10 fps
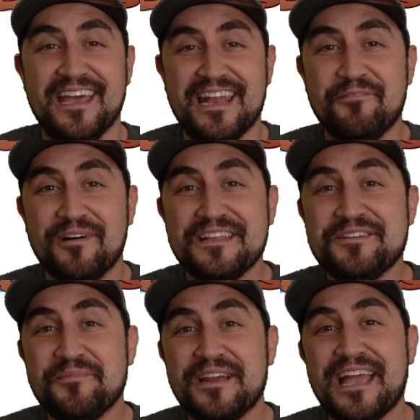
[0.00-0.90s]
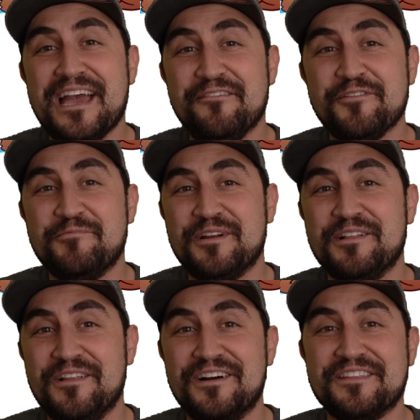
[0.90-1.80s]
And I wanted to bring everyone
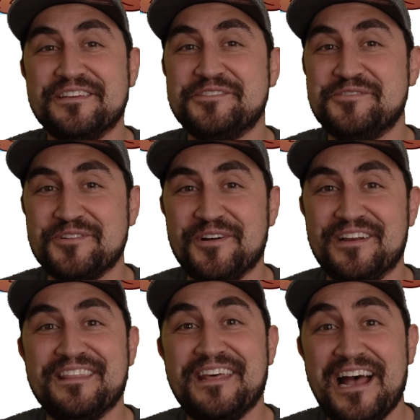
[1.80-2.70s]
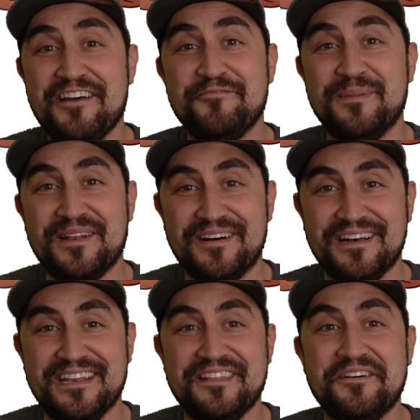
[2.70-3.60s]
along this journey that I've been
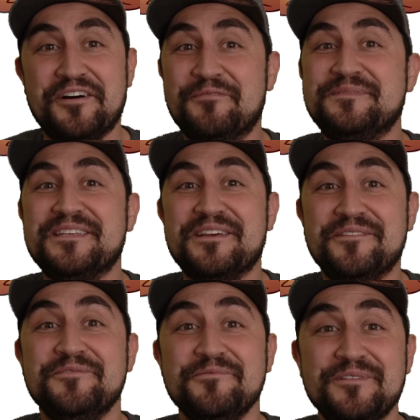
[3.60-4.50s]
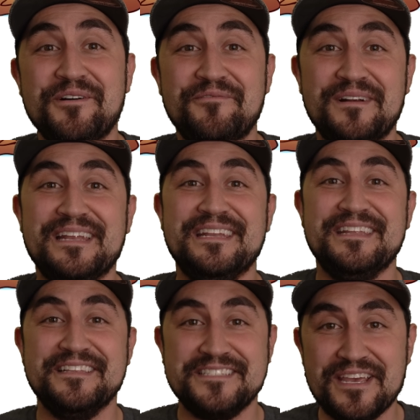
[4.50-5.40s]
on in the hopes that you don't run
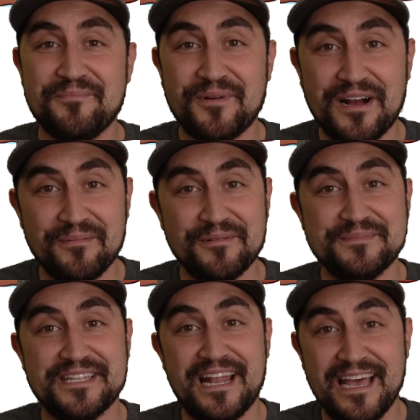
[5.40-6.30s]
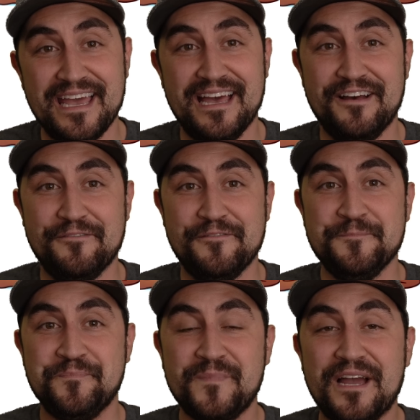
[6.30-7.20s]
into the same problems that I have.
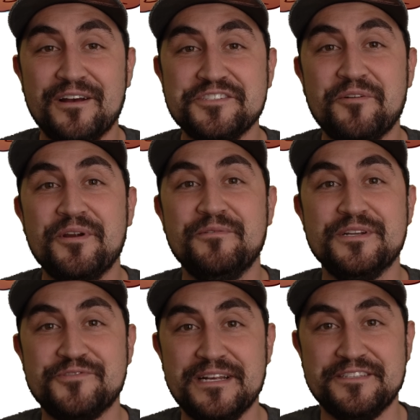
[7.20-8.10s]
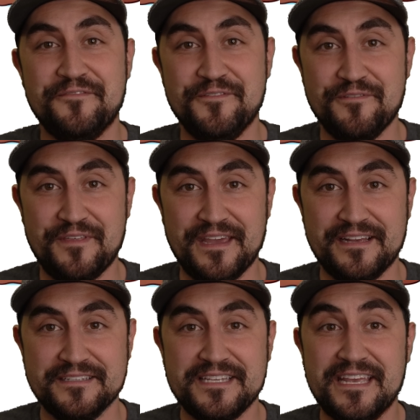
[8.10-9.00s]
I also want to address a few
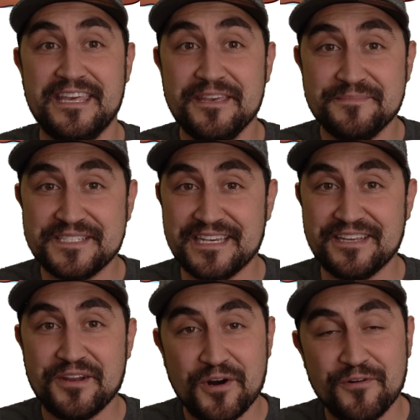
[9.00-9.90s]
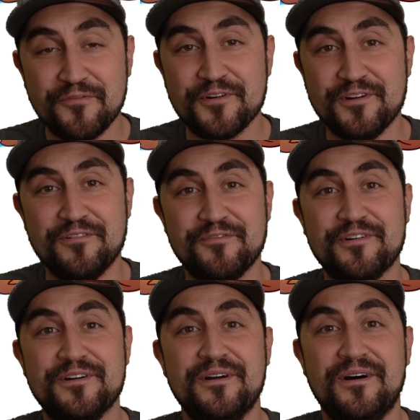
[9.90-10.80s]
things I keep seeing over and
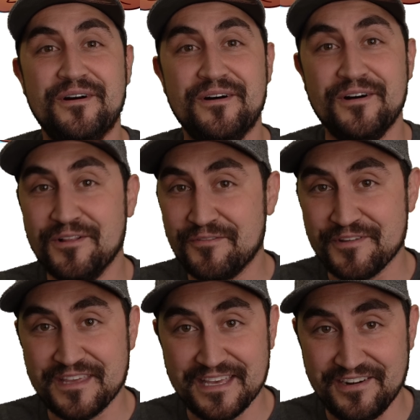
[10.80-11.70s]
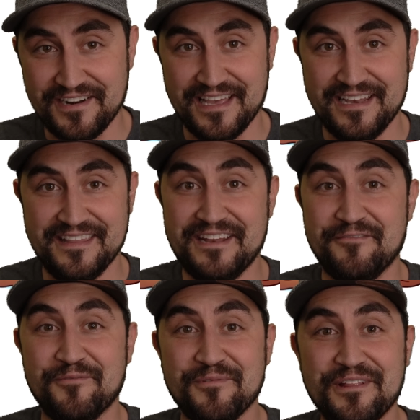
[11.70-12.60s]
over, all over the internet, that
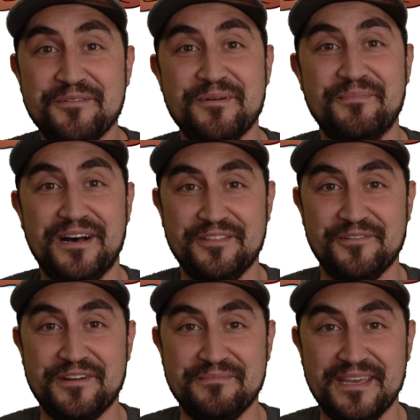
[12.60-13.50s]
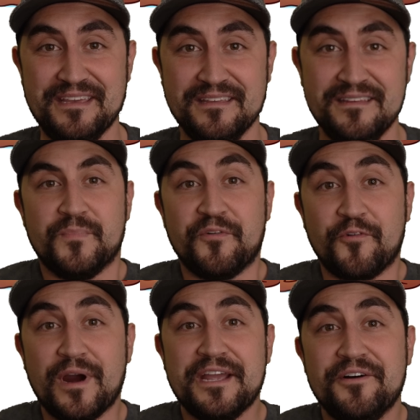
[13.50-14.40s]
have really been bothering me.
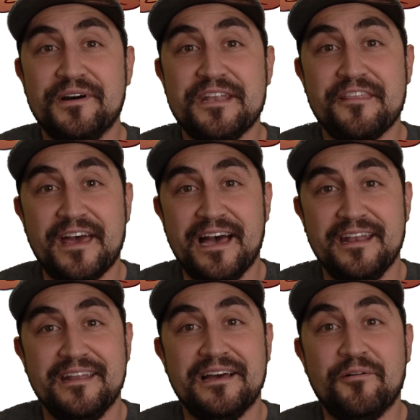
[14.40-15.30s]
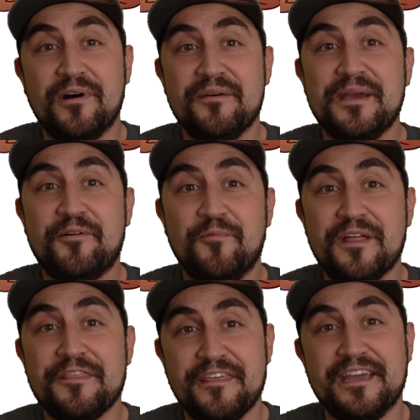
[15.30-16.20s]
Before I go into that, I want to make
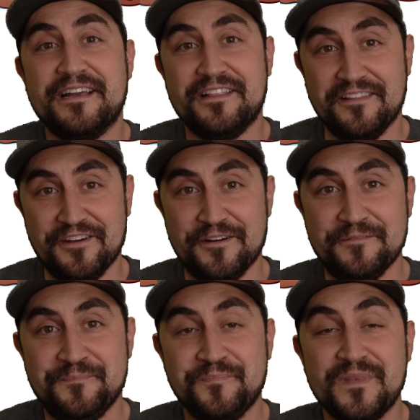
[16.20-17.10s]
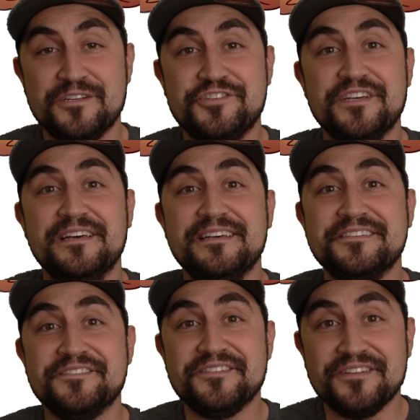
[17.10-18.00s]
one thing clear chia
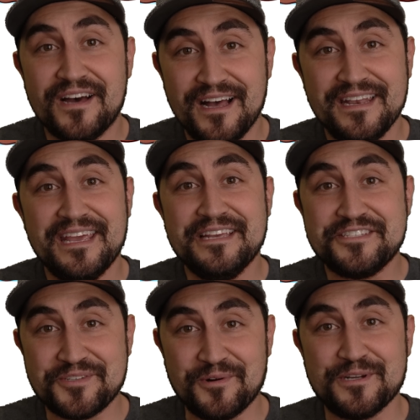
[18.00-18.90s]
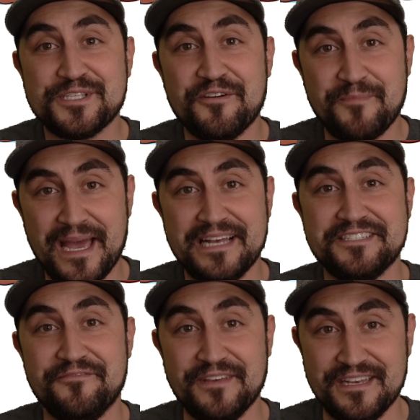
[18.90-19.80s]
is not a source of
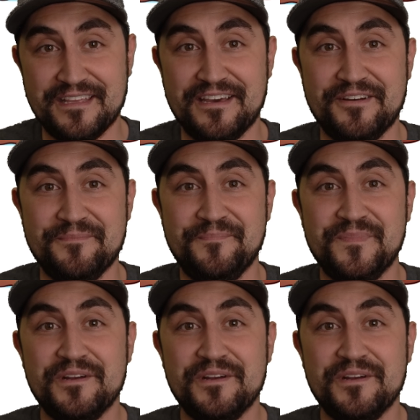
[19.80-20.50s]
passive income.